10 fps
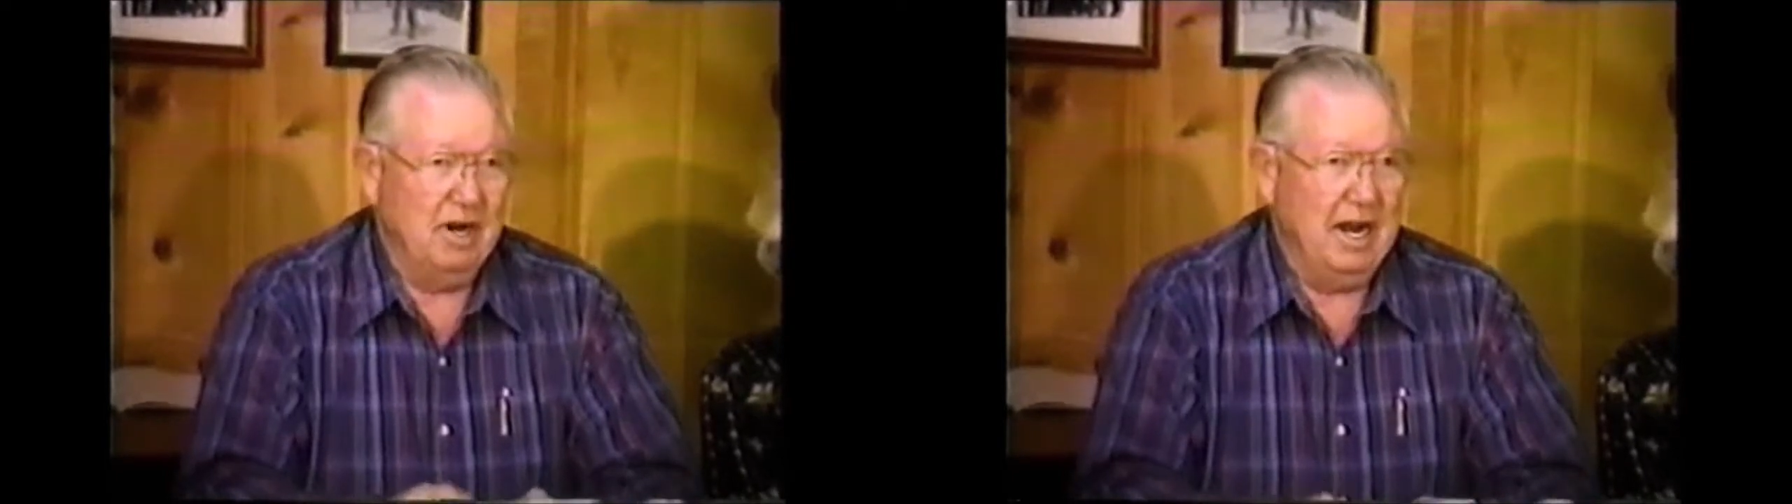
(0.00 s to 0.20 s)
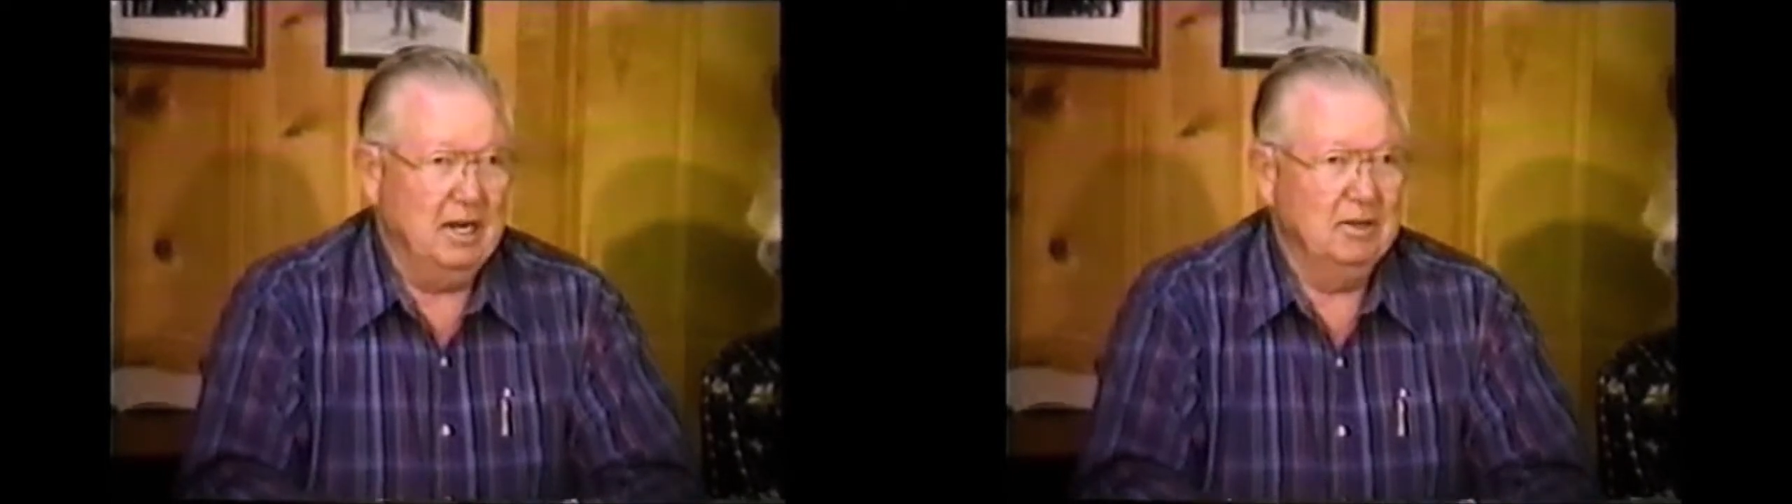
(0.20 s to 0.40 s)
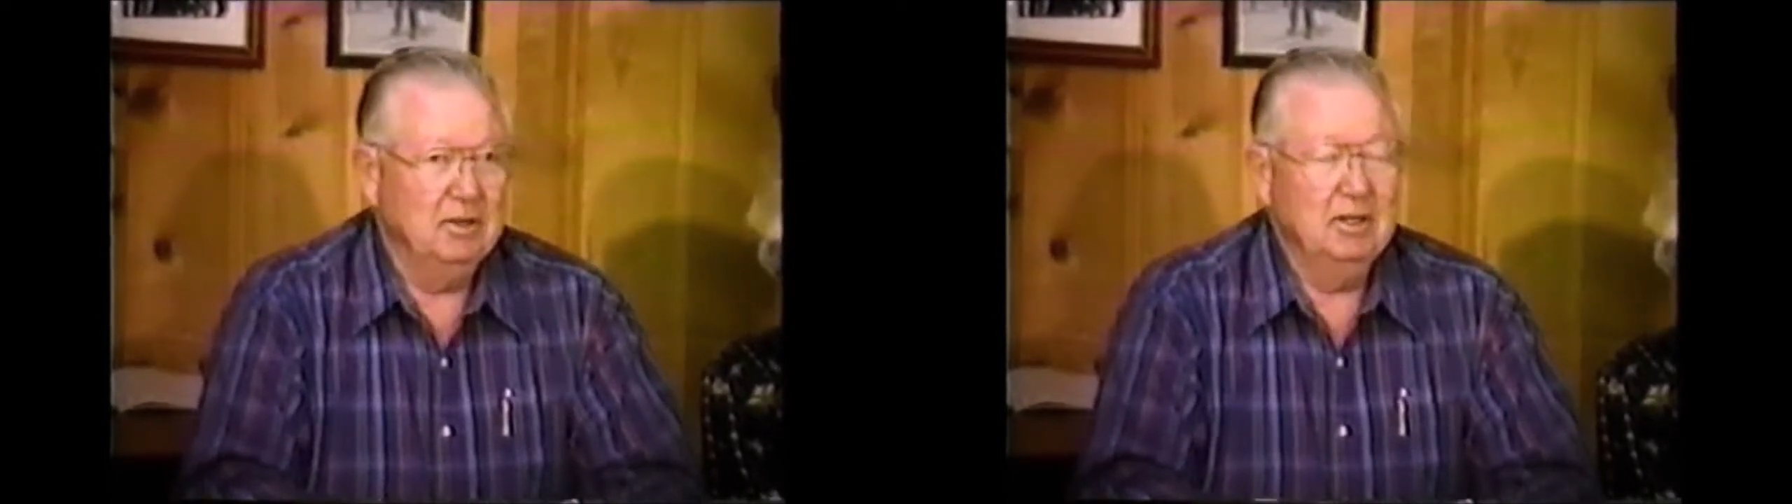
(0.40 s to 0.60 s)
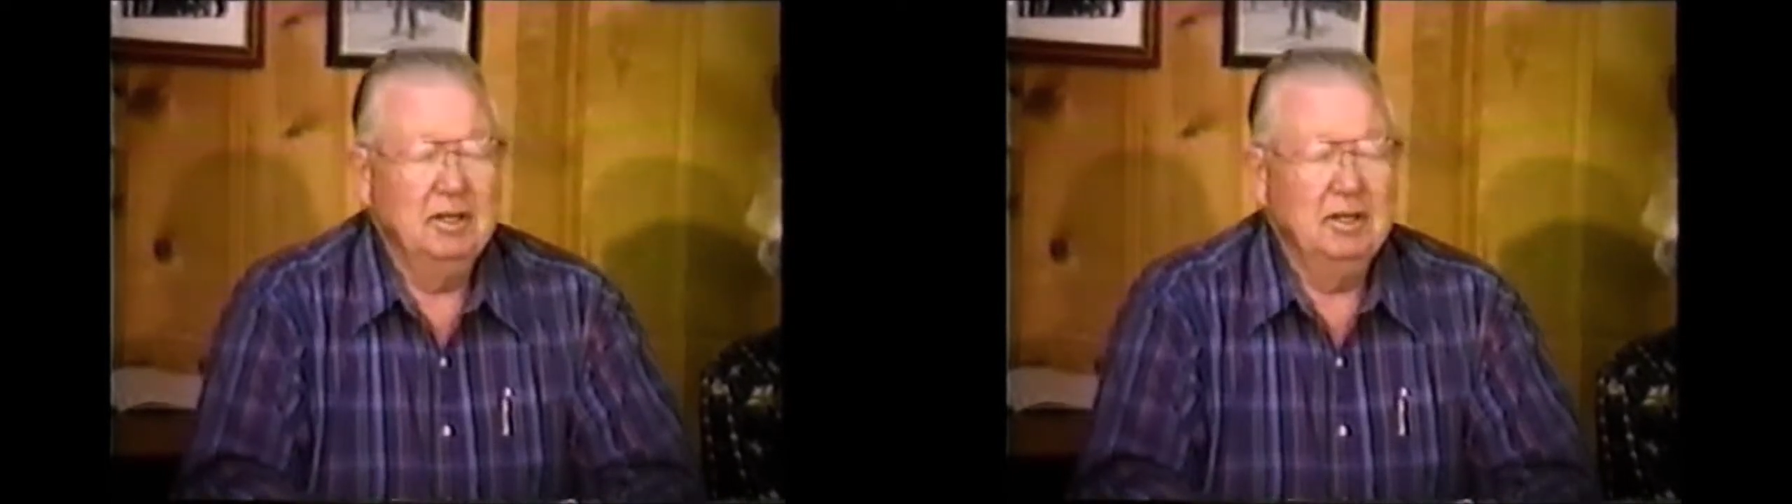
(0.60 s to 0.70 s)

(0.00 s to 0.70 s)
tracks.